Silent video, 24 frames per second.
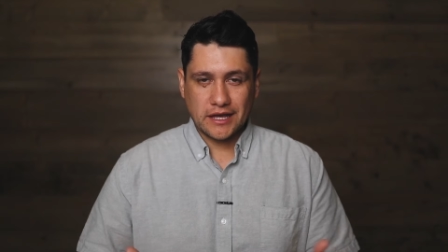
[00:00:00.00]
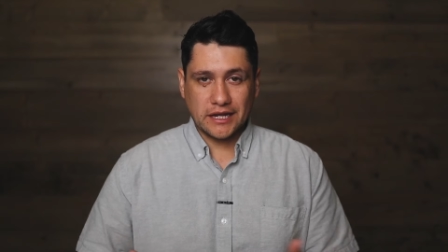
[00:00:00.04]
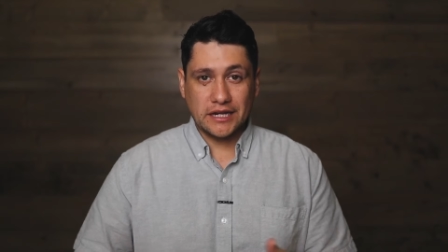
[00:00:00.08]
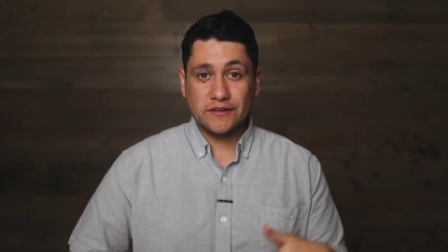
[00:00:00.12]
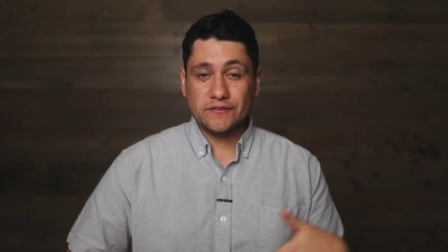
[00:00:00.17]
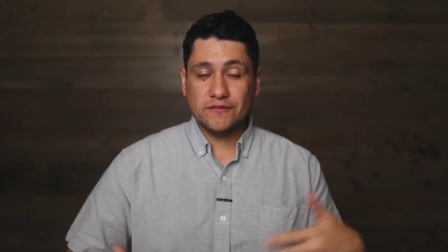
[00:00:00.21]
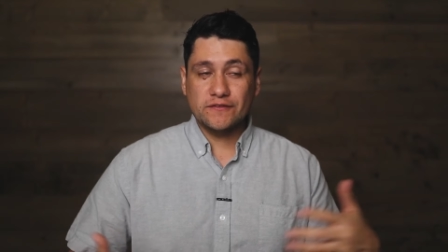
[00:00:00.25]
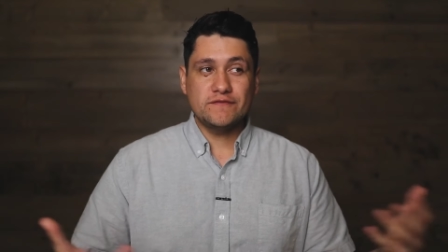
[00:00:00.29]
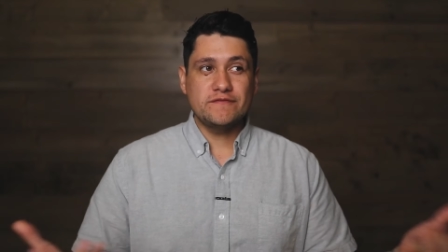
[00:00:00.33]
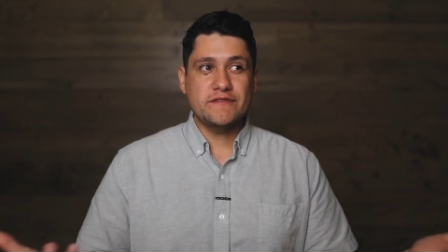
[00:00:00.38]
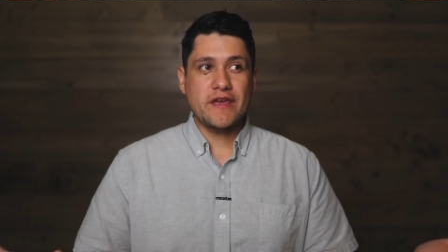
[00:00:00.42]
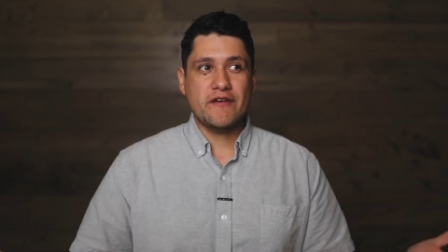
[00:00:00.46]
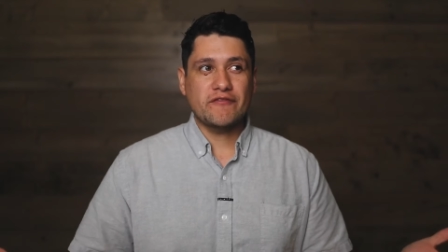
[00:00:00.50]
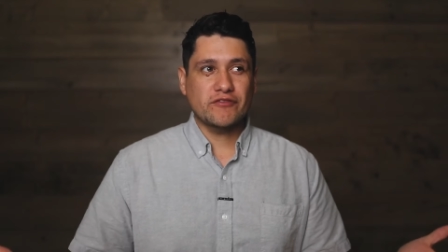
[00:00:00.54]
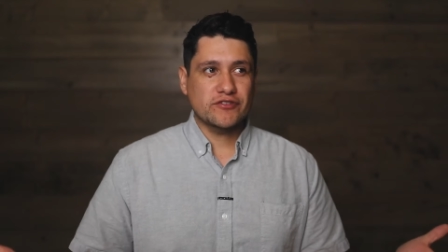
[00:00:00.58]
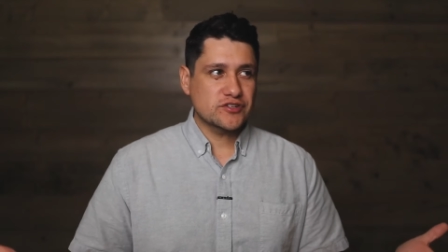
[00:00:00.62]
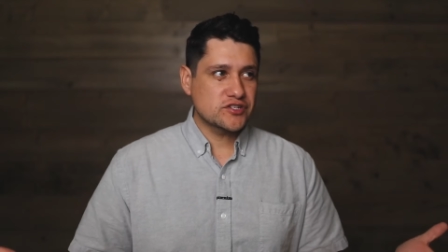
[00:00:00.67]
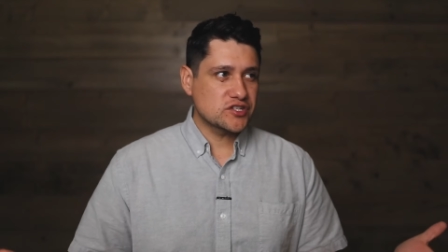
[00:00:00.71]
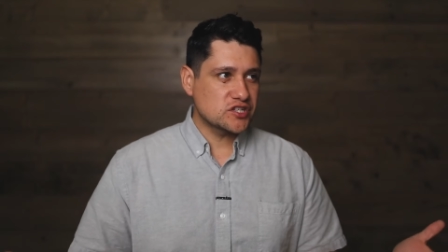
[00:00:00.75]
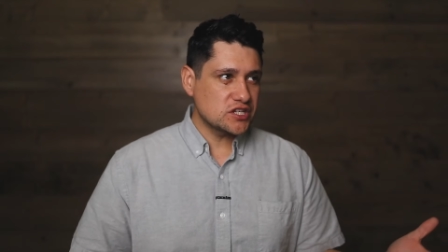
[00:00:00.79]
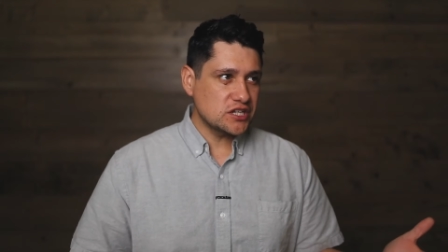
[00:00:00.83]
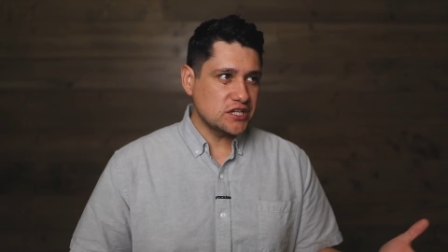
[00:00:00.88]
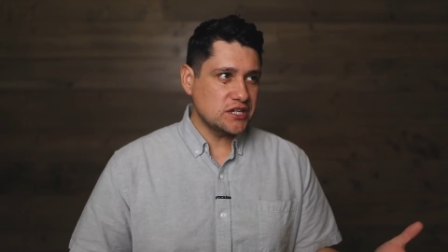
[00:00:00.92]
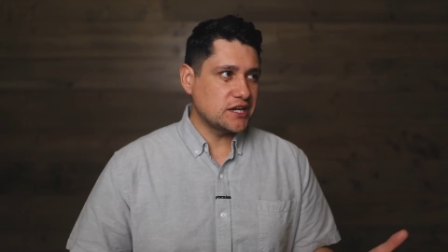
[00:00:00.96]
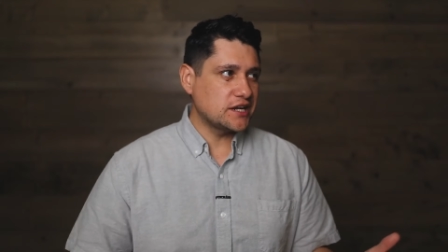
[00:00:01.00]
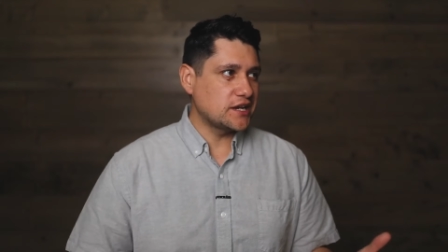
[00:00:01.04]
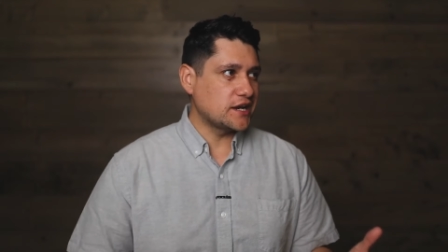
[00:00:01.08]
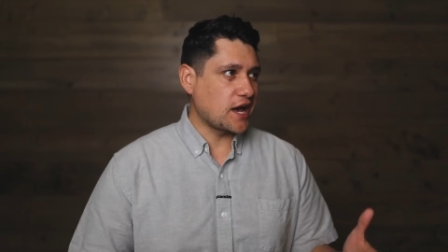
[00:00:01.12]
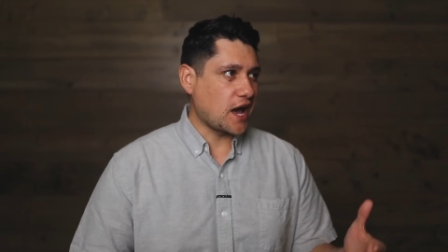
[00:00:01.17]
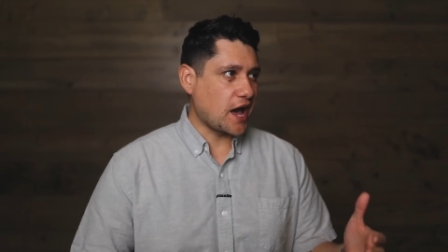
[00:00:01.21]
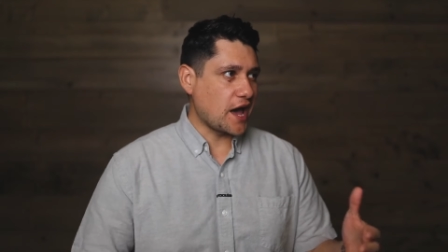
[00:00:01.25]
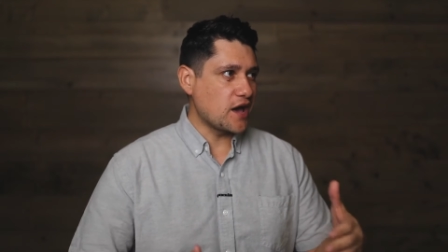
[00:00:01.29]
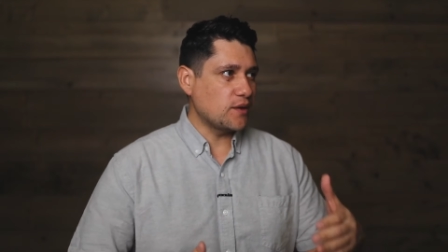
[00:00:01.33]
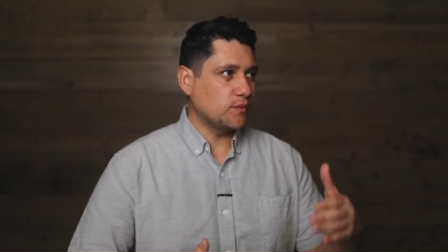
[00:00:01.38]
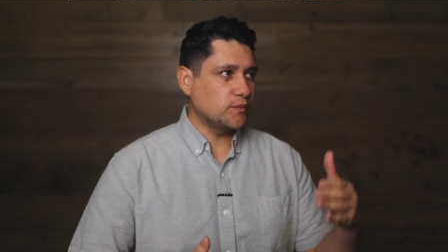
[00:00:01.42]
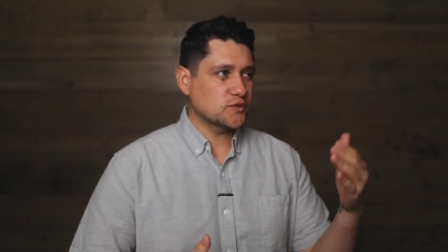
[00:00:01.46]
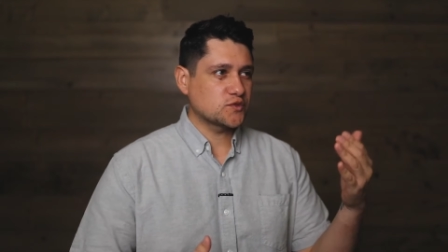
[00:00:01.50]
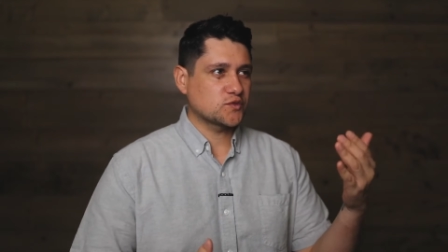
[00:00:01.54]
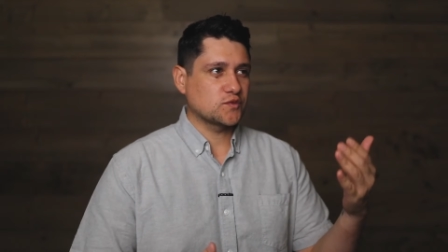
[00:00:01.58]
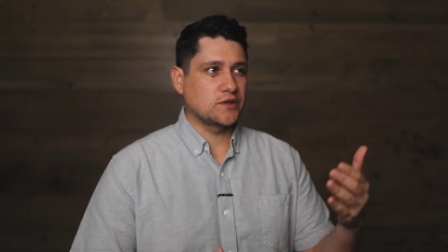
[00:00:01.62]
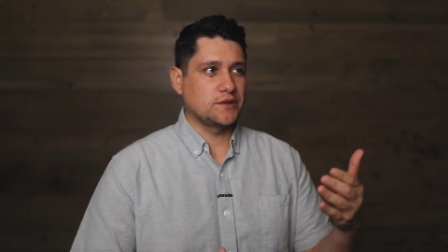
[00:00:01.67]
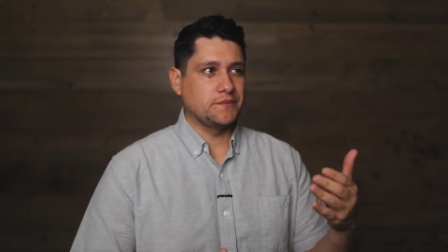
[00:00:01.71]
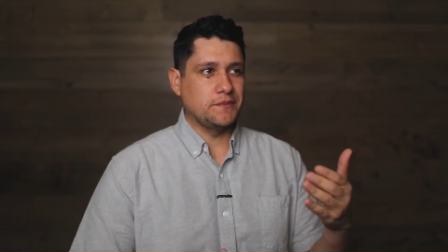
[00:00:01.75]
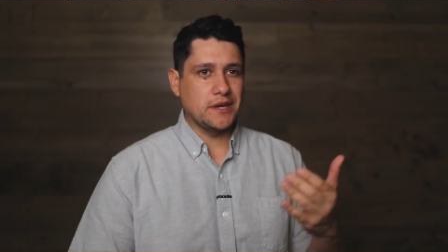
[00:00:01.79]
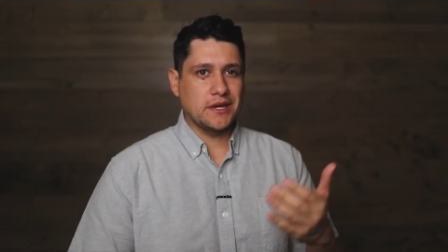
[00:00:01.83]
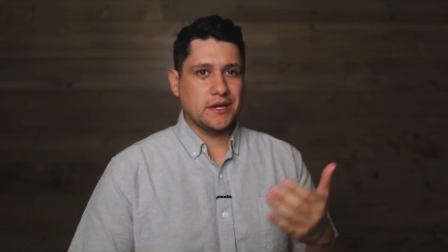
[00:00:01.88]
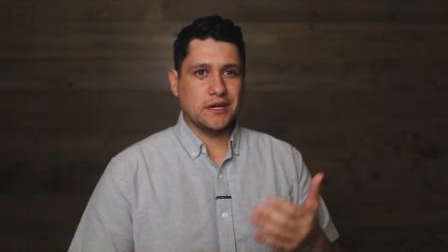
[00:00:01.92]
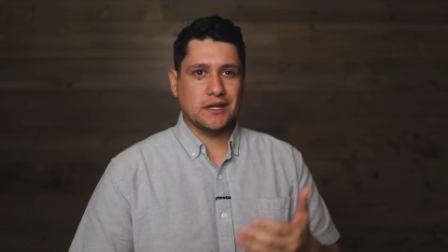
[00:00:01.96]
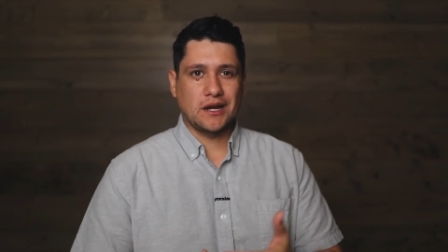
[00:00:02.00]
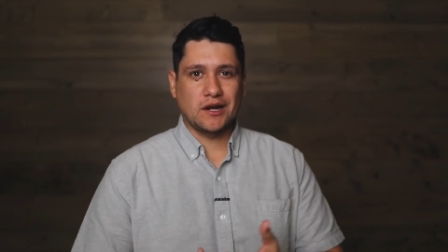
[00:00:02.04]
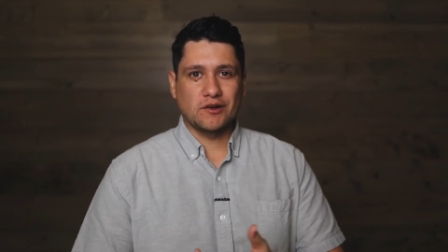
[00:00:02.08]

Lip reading: And if you've never seen it, I almost want to make it